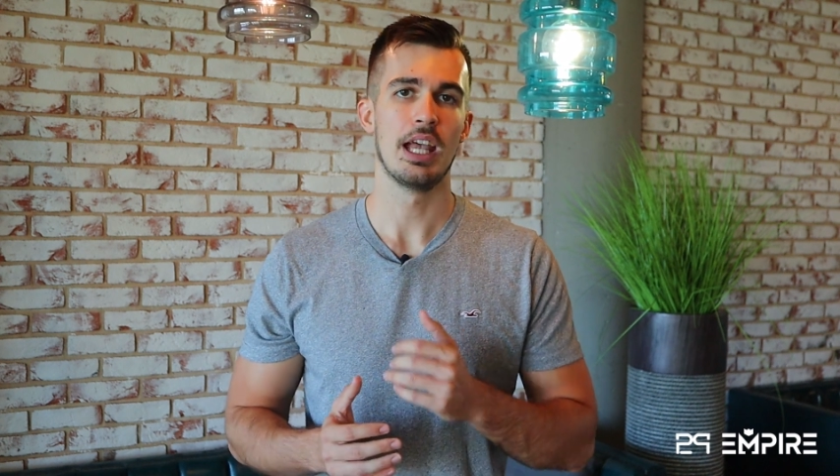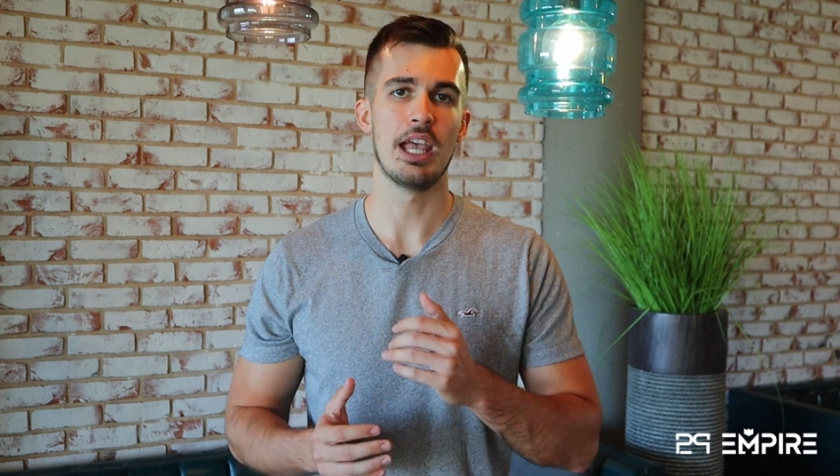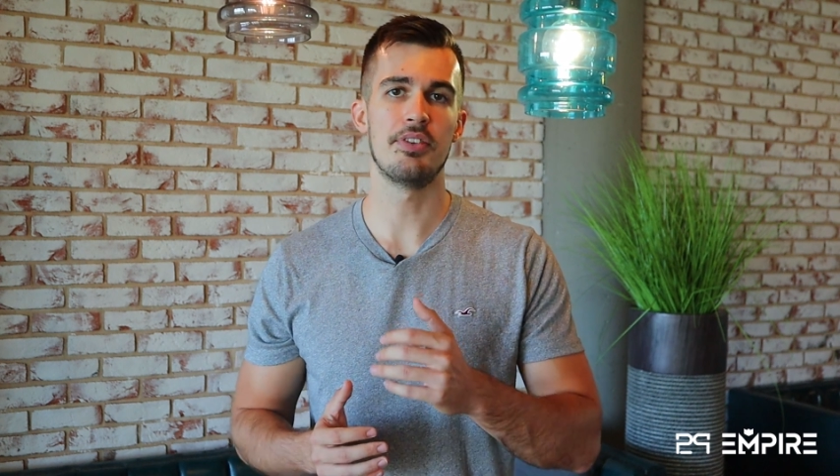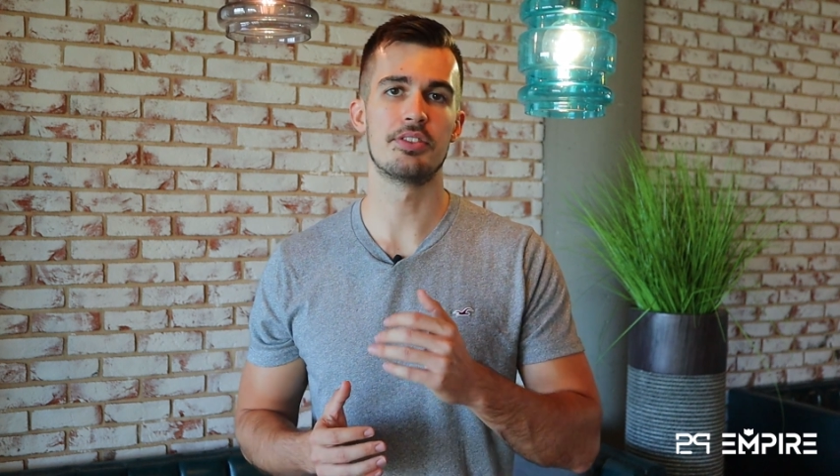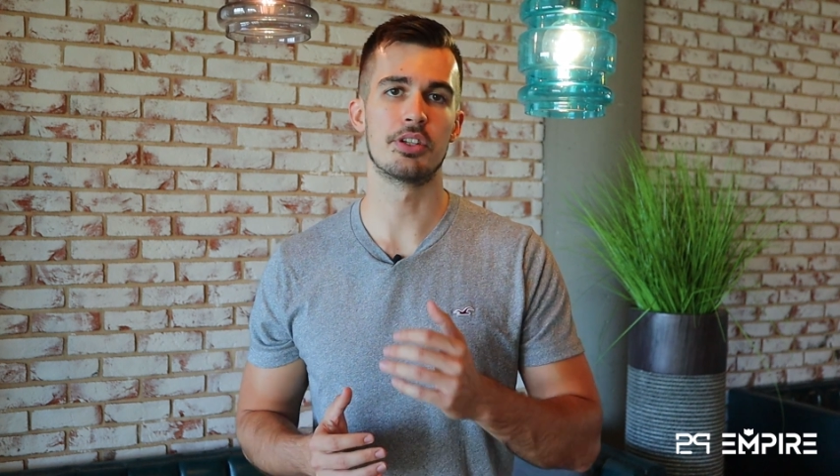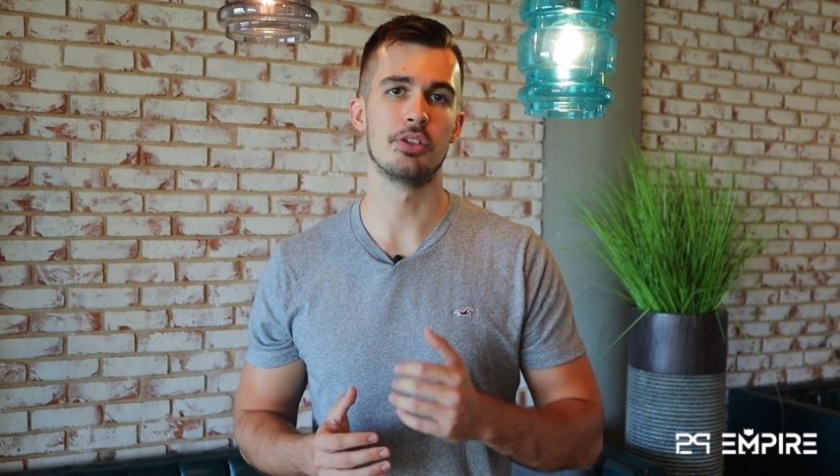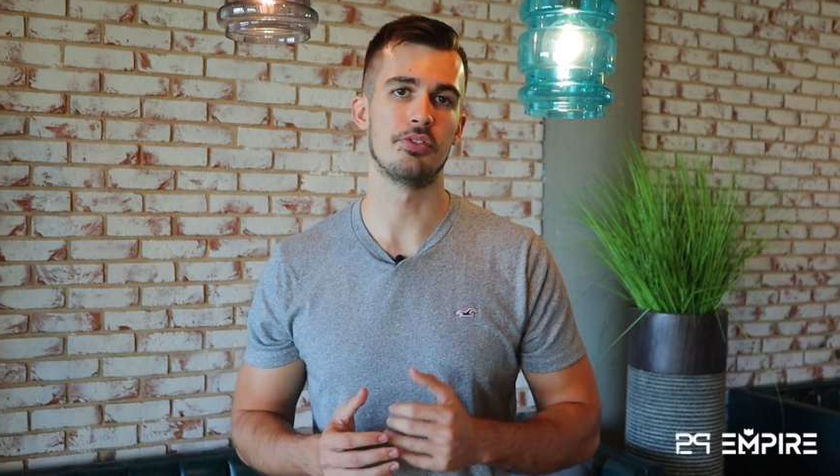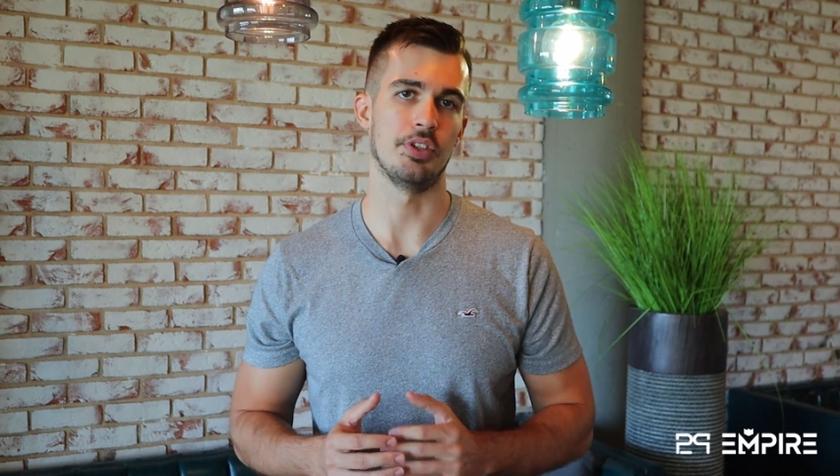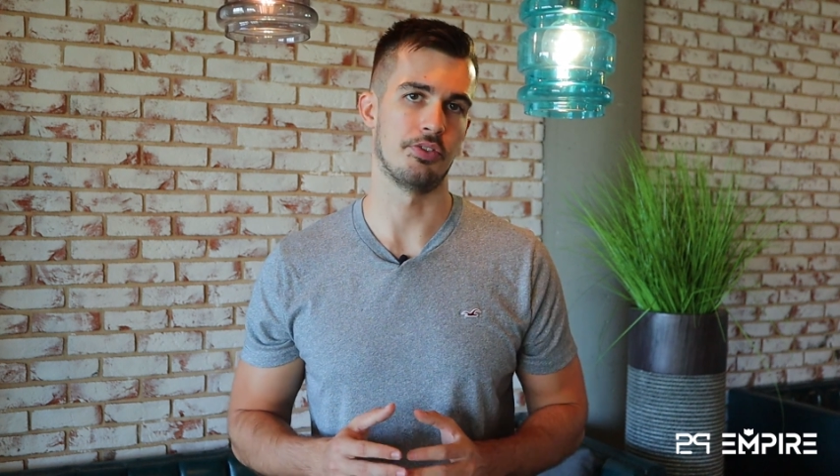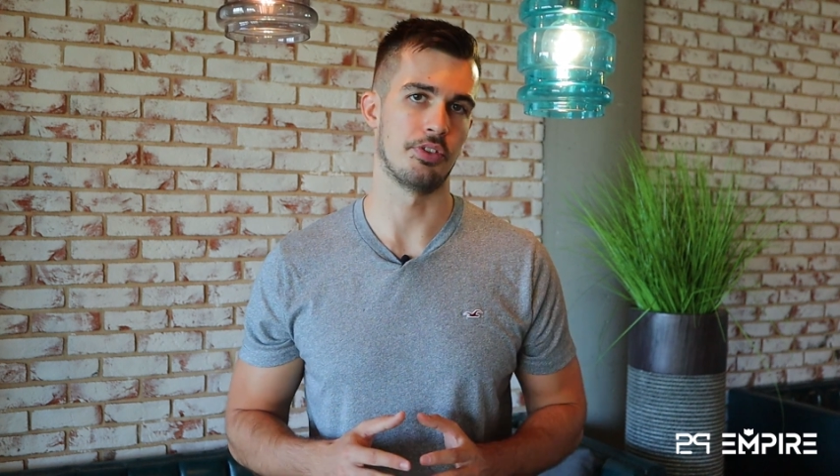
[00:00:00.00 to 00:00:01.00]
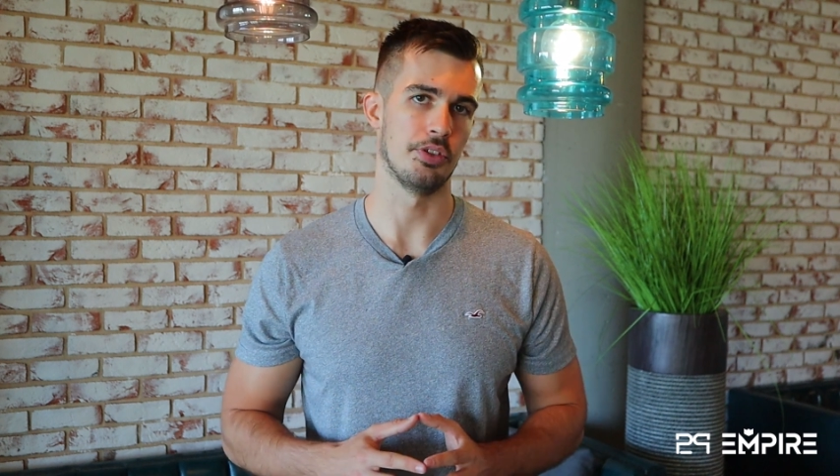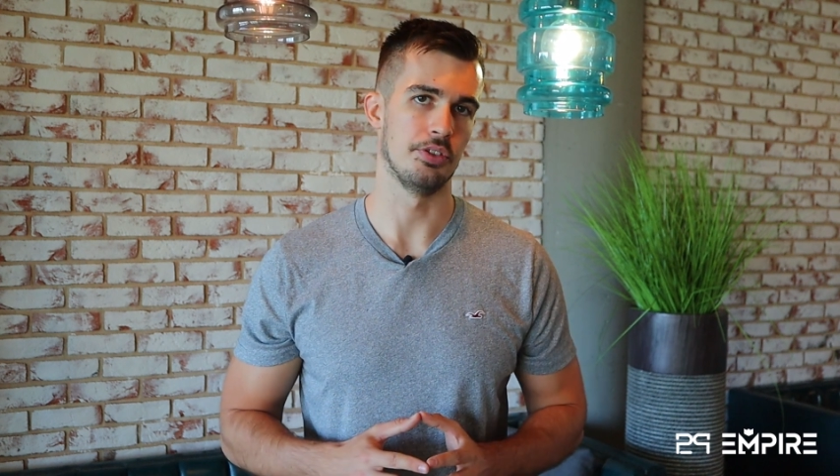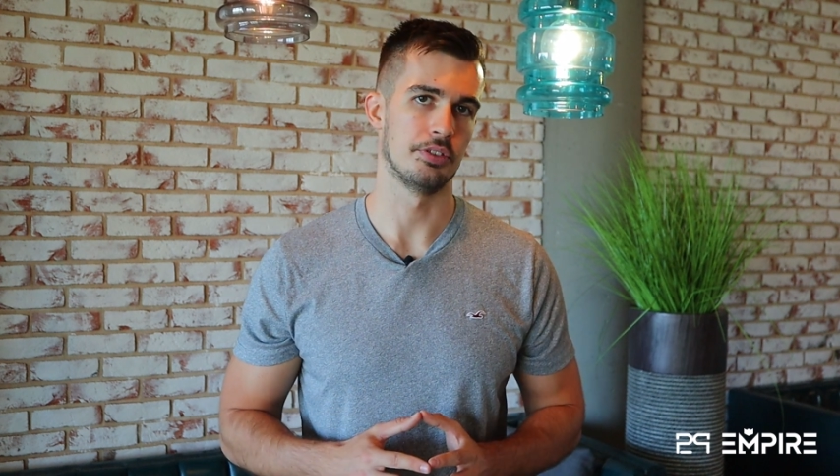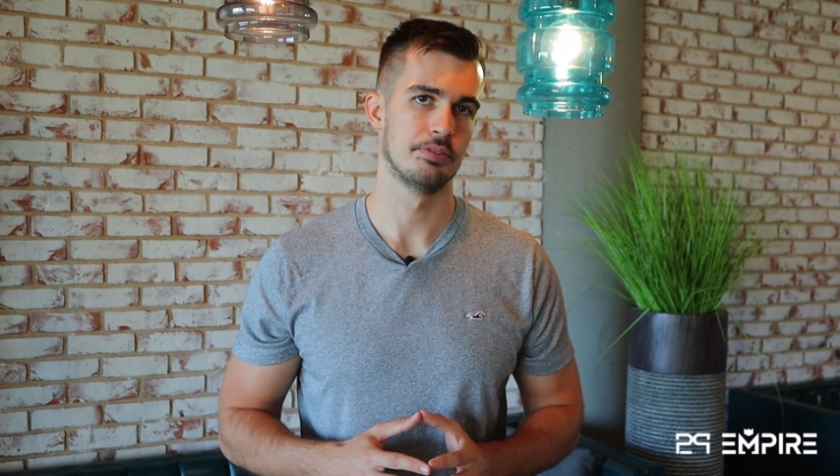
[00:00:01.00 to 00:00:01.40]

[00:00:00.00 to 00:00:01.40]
if it's a good fit for you.